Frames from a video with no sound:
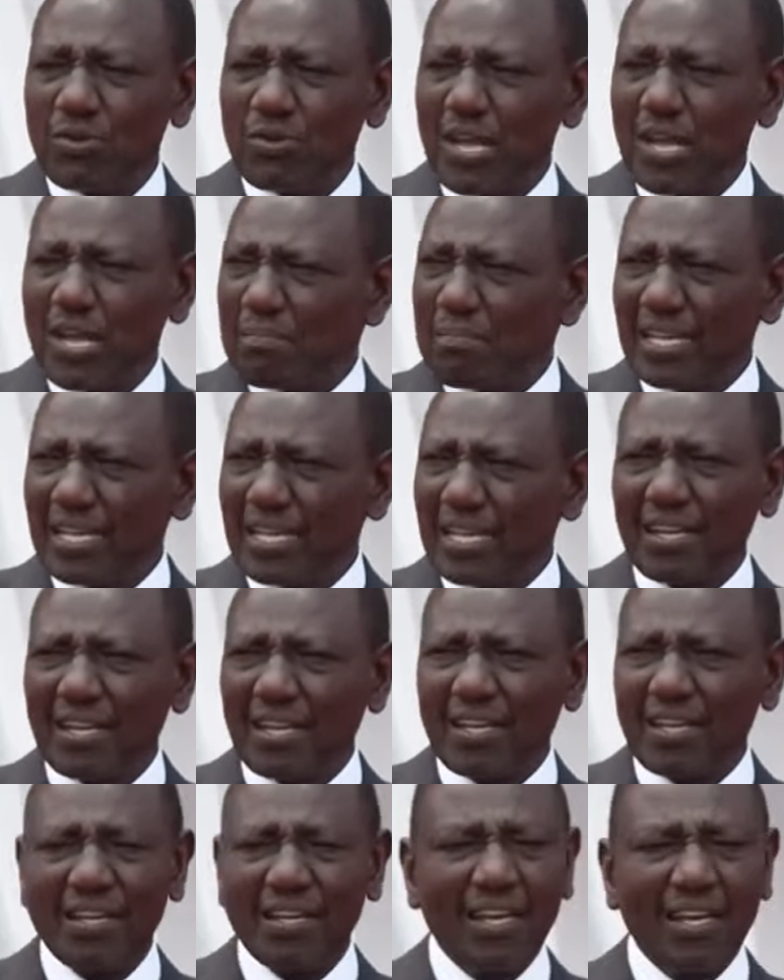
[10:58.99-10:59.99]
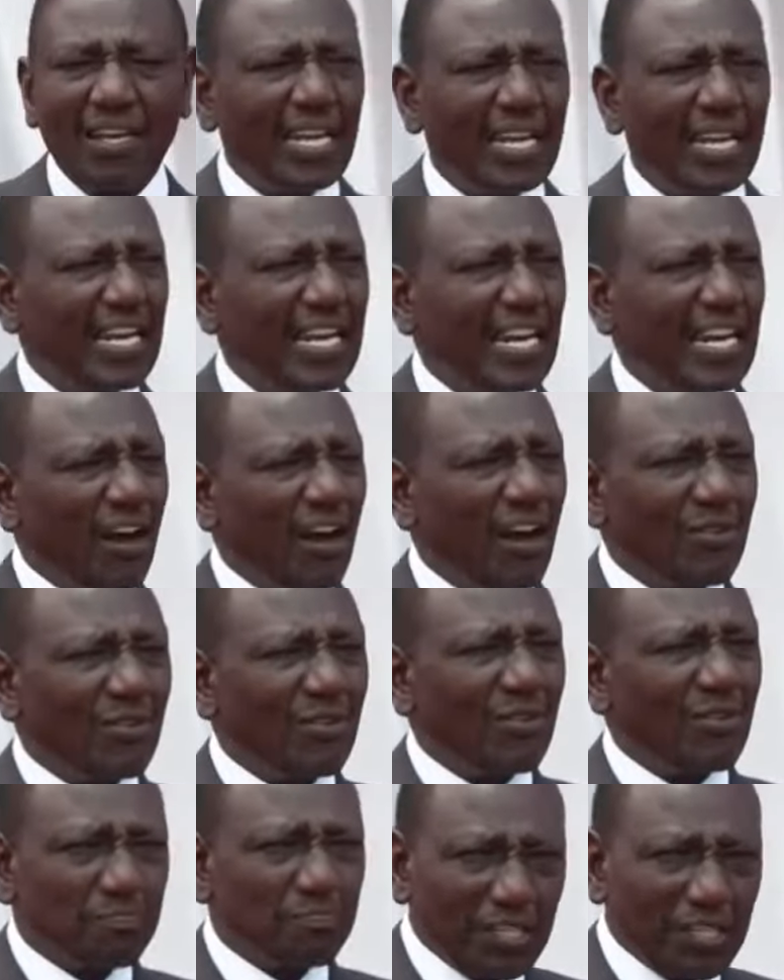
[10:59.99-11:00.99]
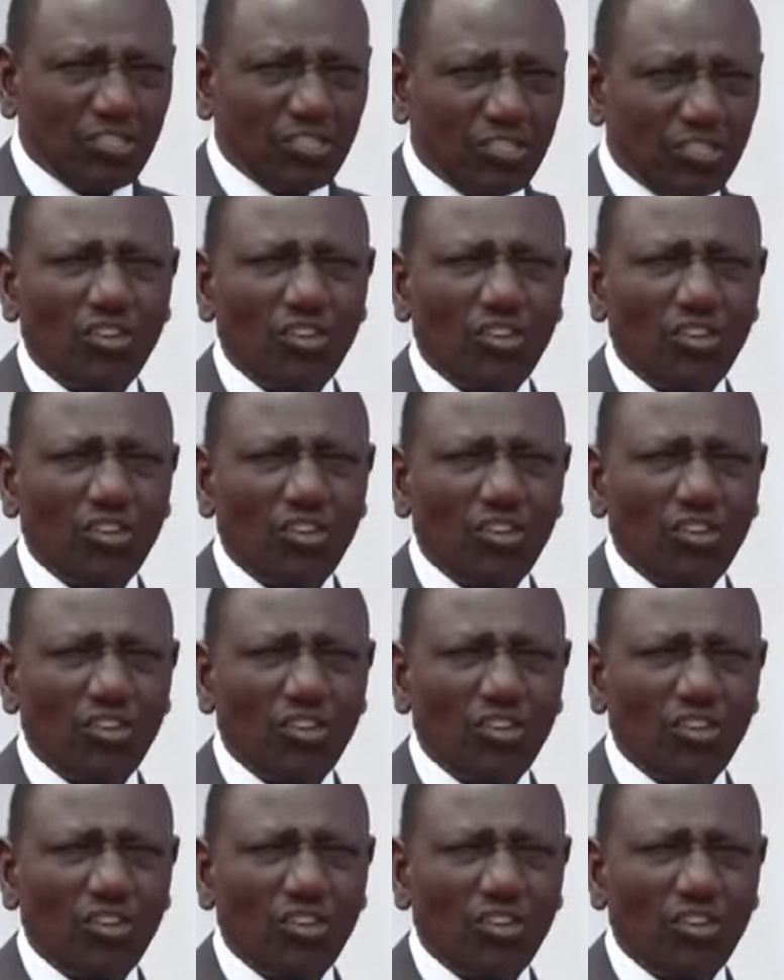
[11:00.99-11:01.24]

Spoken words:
in our special economic zones,